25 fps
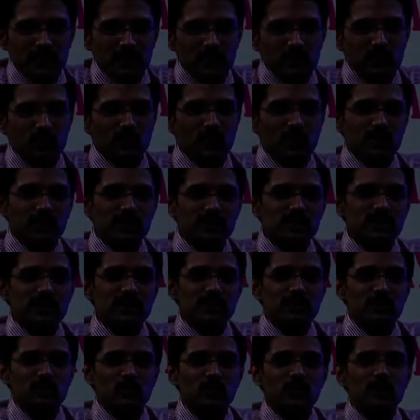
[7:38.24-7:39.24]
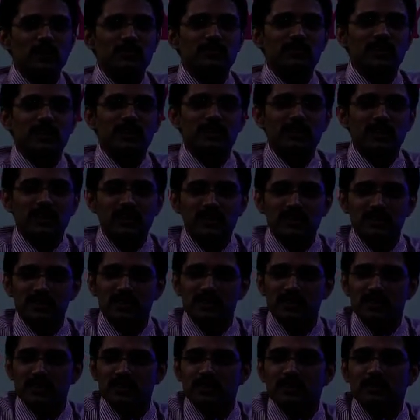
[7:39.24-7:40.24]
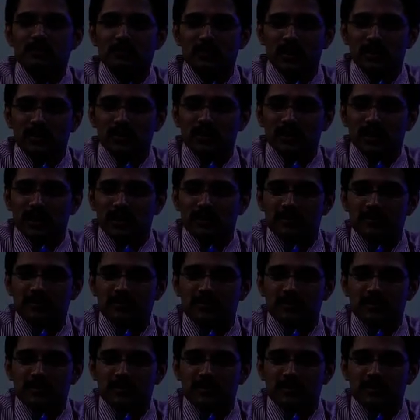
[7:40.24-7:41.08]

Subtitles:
Now, what is the role of technology in modern life?